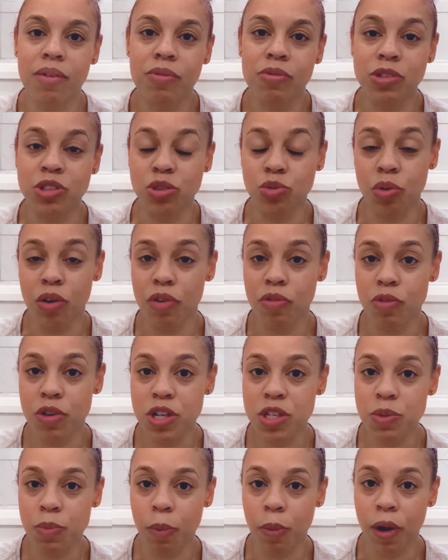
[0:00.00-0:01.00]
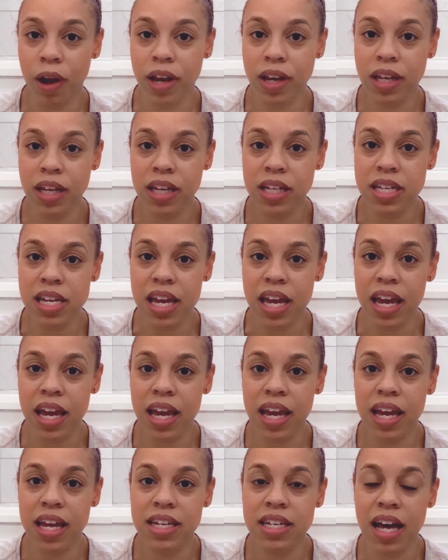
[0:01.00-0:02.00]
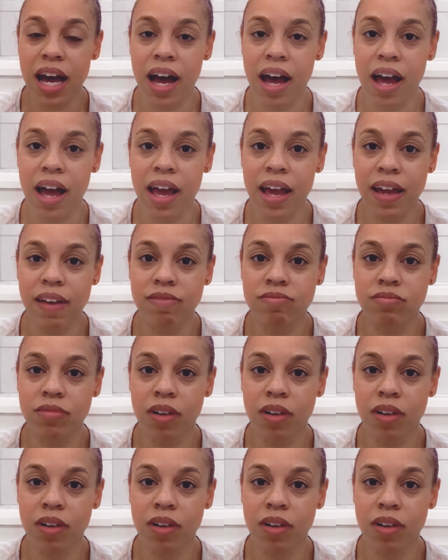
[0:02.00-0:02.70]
was 12 weeks pregnant, and I